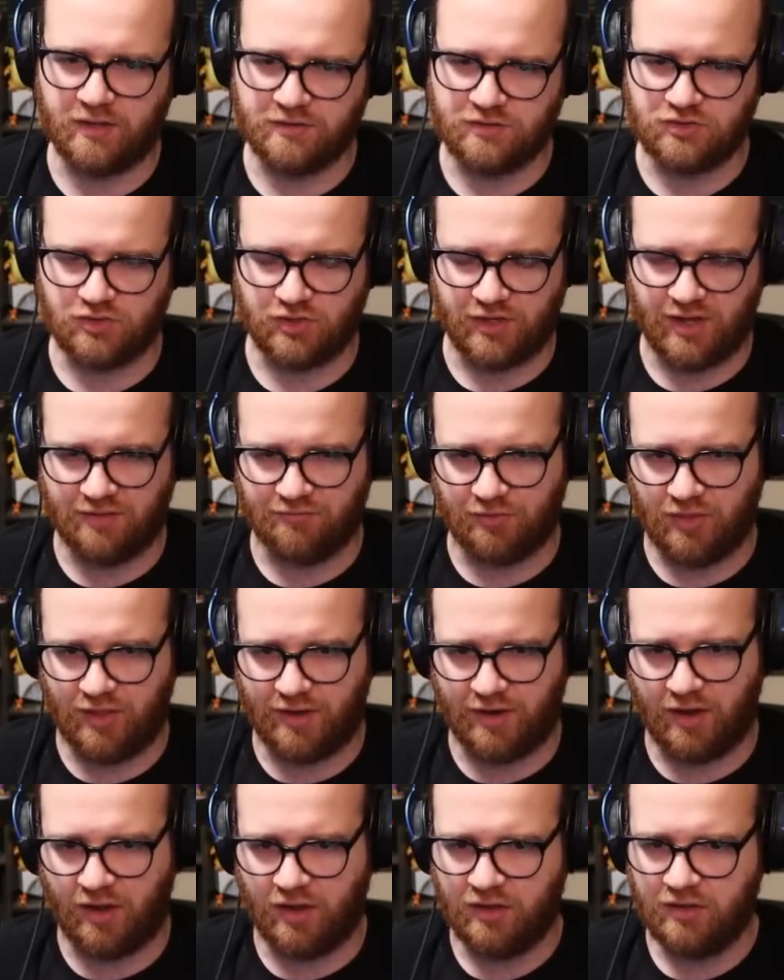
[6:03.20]
so we're gonna have a lot
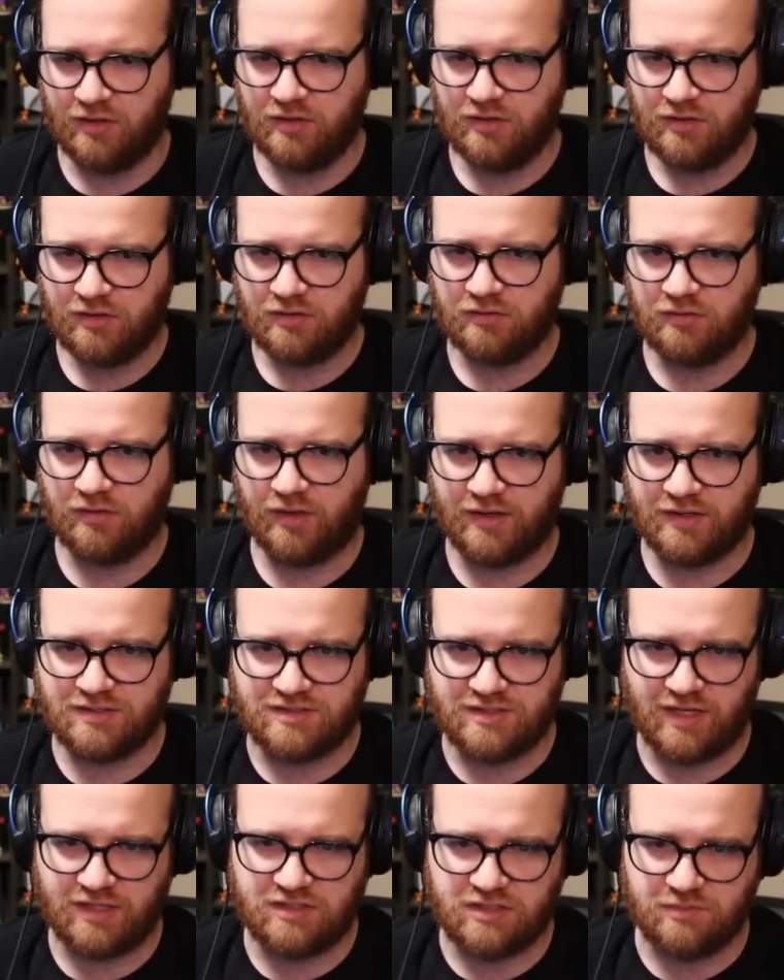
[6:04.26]
of
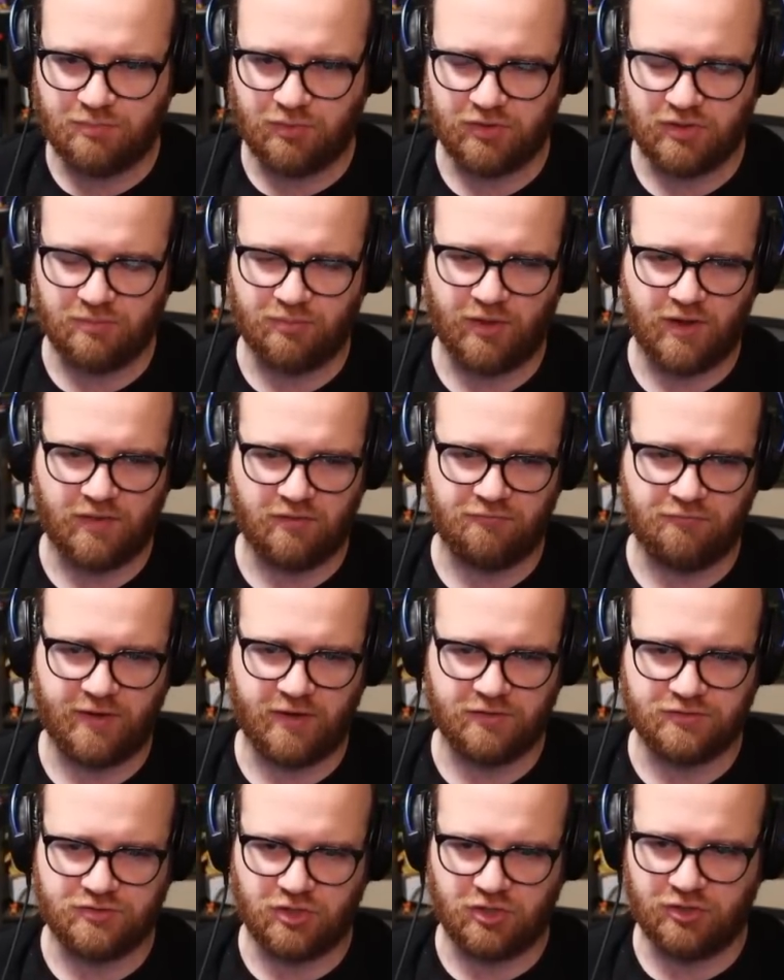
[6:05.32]
stats to put into play on the final
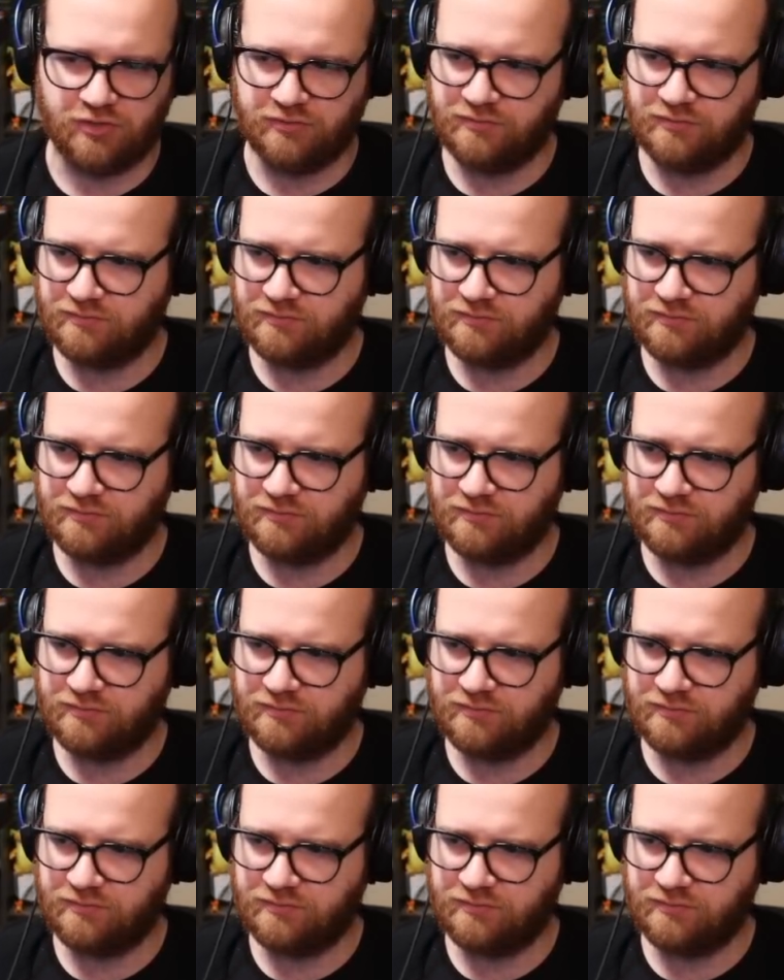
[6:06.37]
turn.